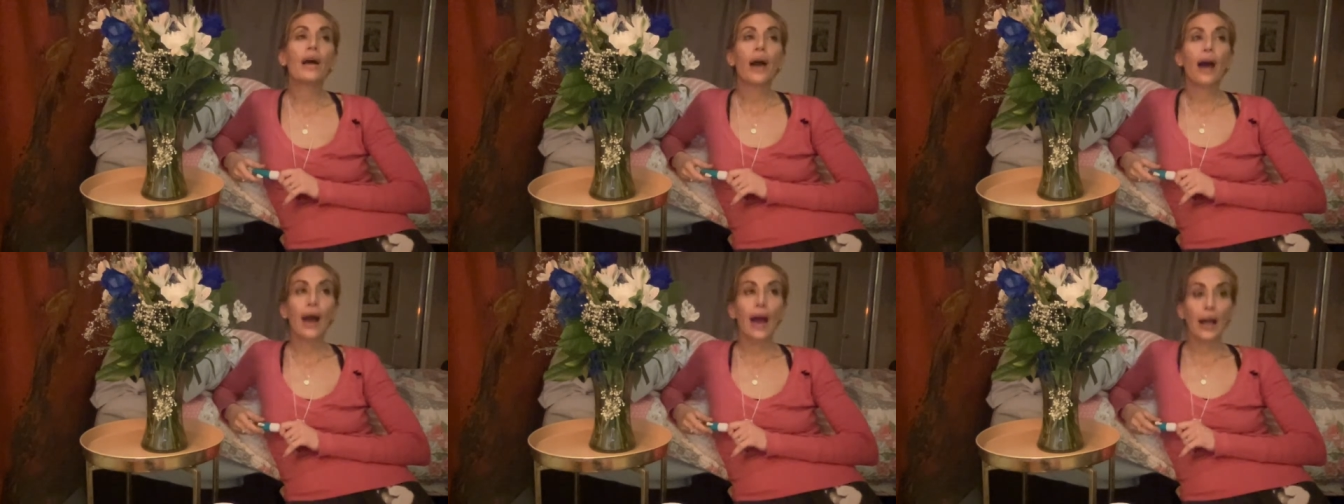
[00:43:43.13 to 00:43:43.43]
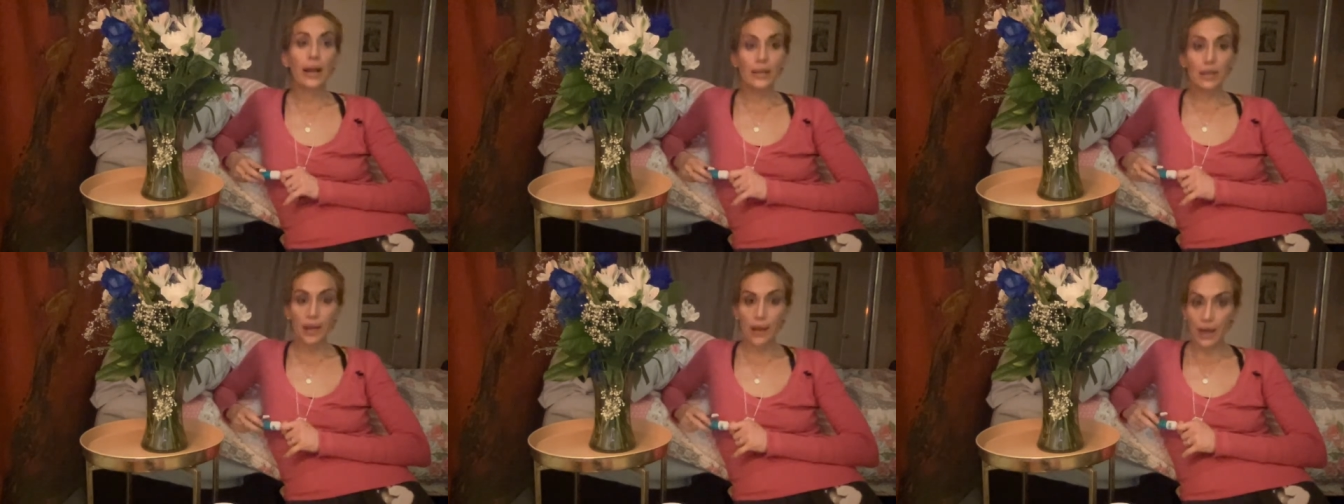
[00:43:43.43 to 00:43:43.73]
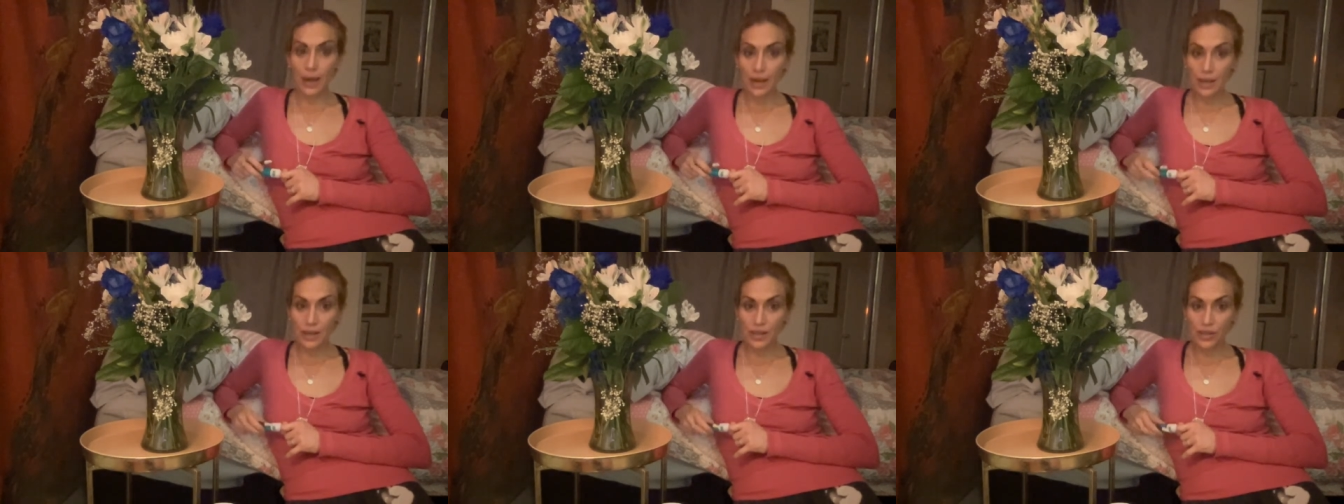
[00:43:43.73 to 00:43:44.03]
had
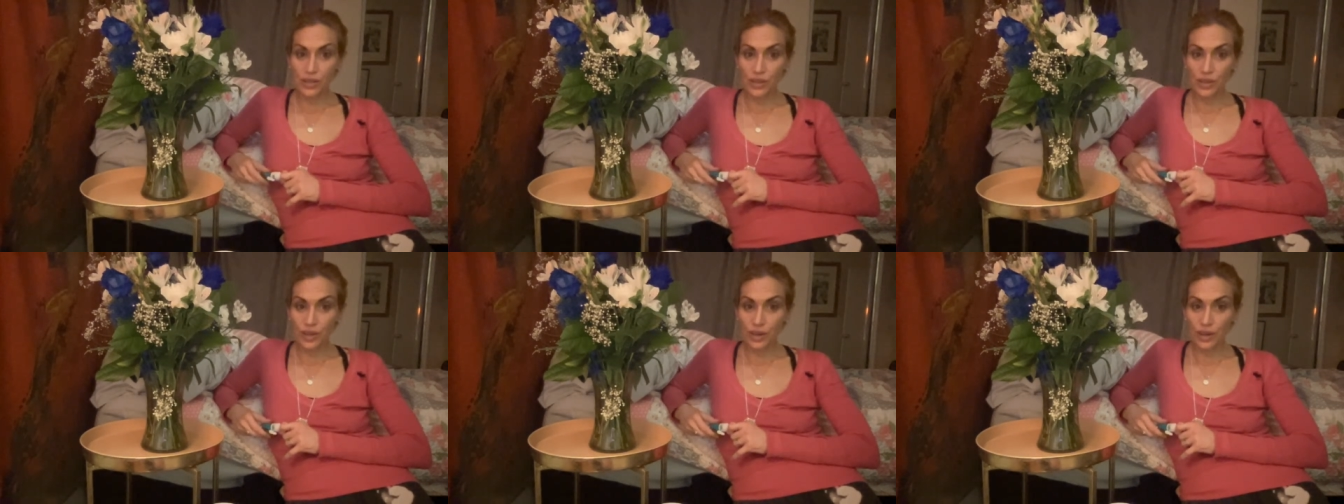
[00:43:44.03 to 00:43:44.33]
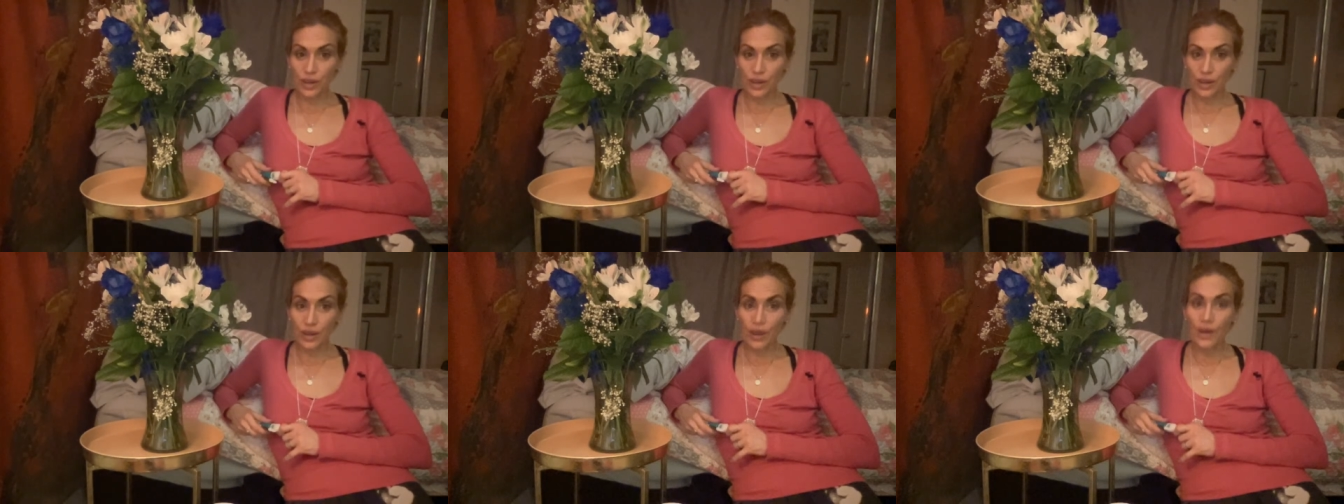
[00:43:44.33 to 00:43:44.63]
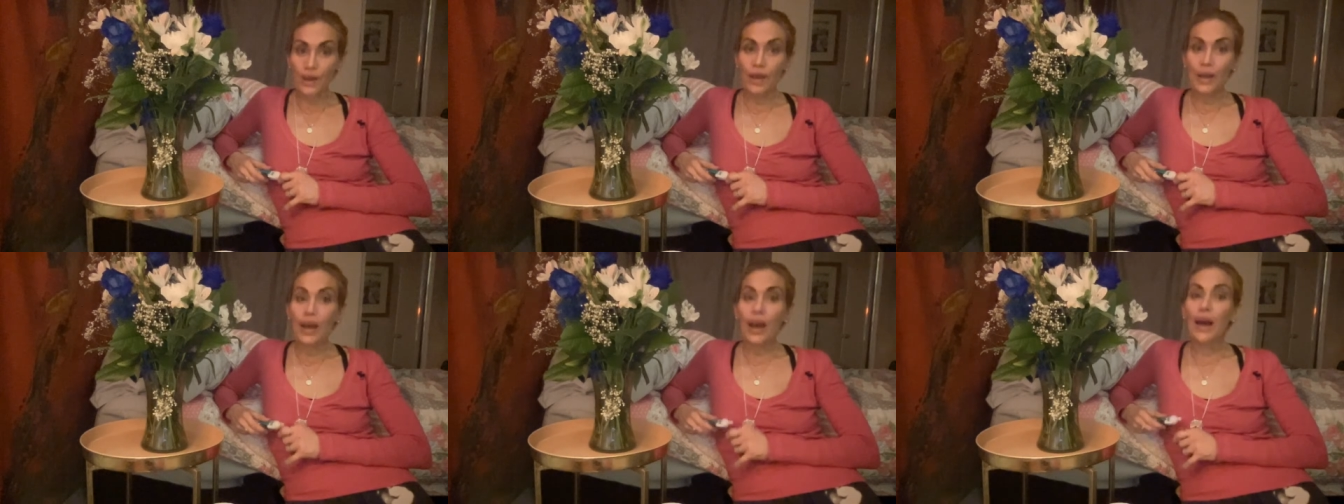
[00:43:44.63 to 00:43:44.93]
cancer,
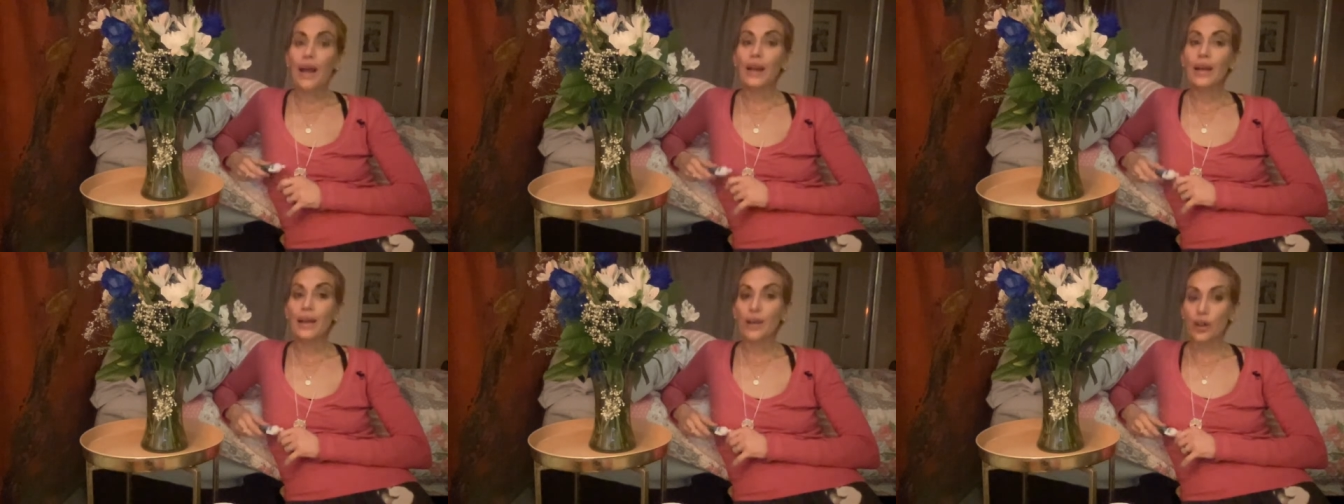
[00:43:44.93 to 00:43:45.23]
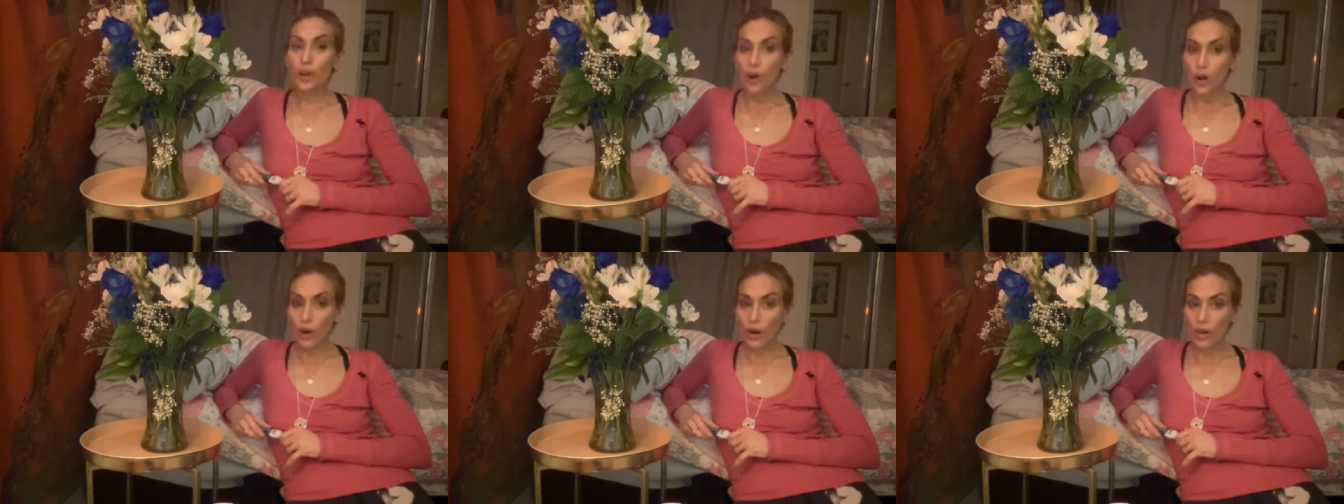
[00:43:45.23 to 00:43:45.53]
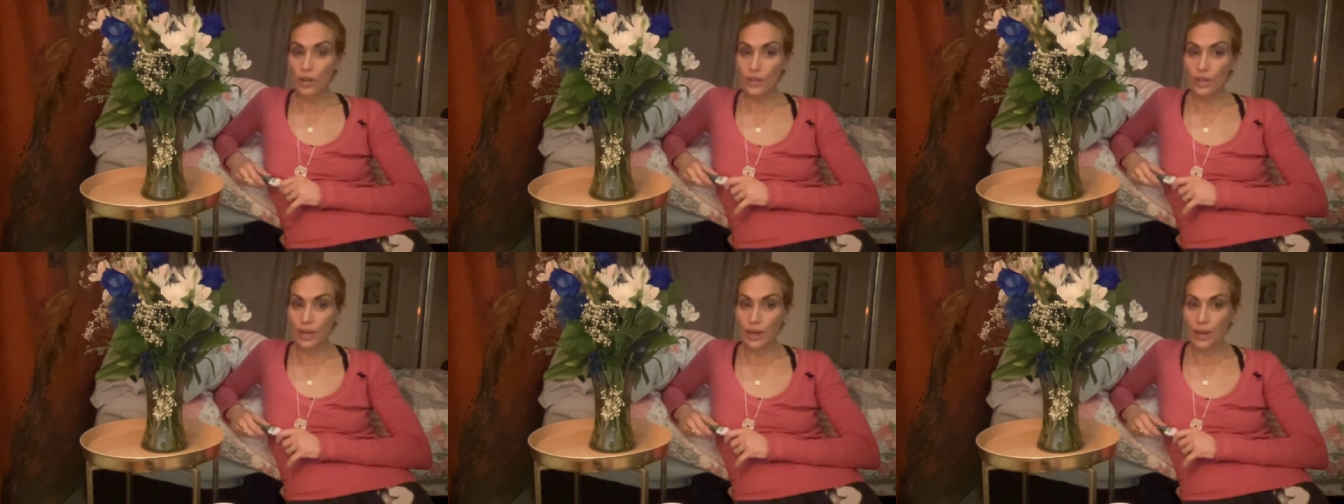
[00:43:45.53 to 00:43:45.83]
and I
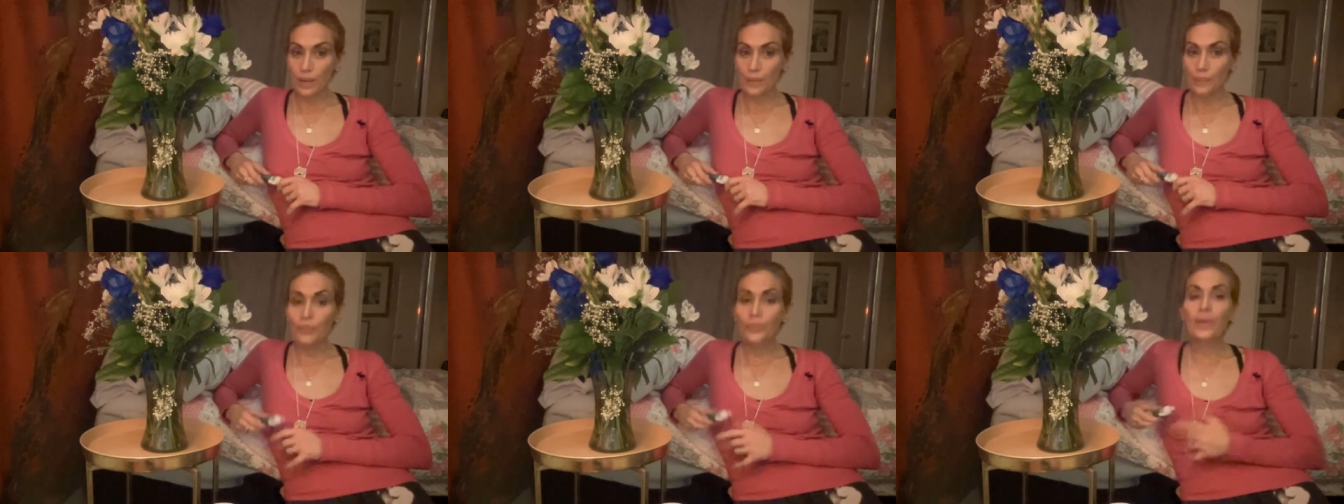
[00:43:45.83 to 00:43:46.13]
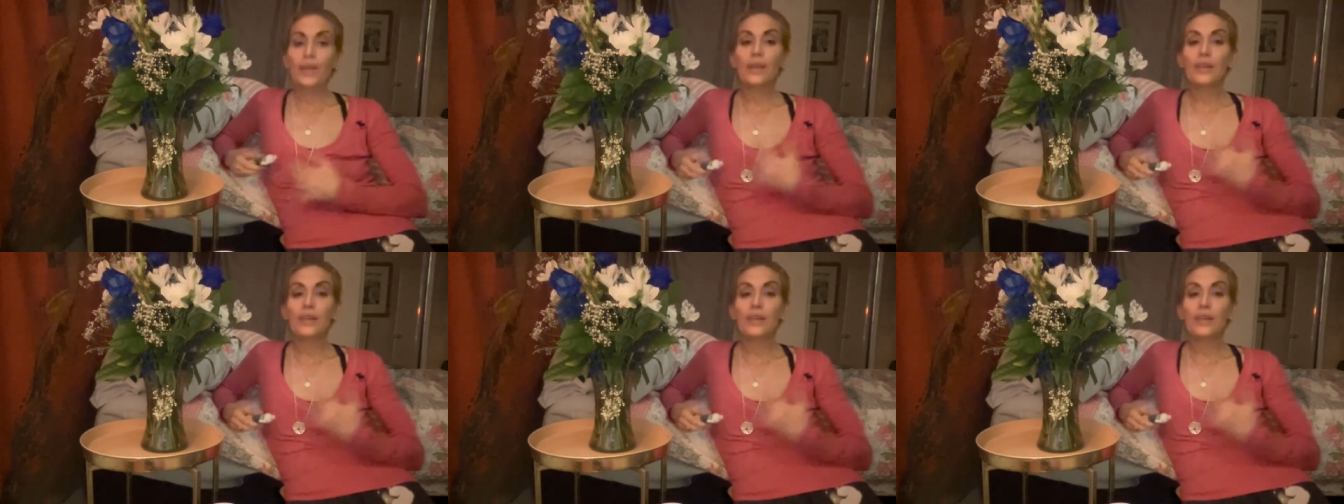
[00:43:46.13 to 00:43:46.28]
called him.